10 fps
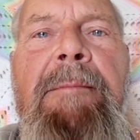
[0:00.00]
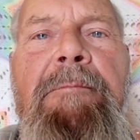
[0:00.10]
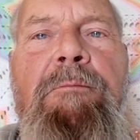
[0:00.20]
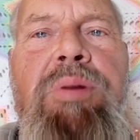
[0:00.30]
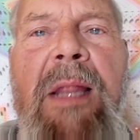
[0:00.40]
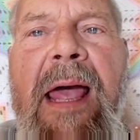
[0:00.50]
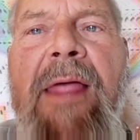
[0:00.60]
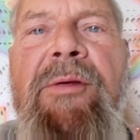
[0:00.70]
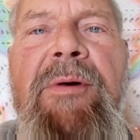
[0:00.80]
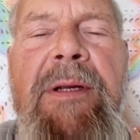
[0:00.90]

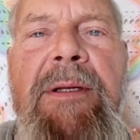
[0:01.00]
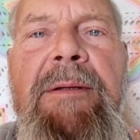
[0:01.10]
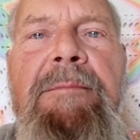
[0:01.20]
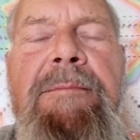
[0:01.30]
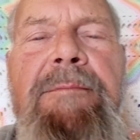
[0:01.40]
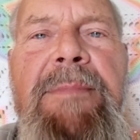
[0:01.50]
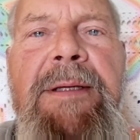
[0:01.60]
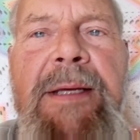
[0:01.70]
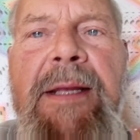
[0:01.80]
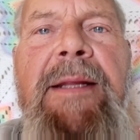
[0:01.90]
blathering
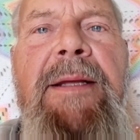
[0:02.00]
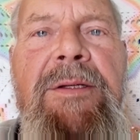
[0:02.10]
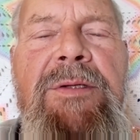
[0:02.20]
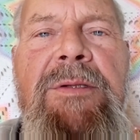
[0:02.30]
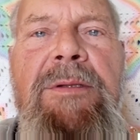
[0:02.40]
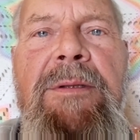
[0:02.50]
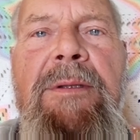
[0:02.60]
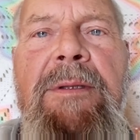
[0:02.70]
idiots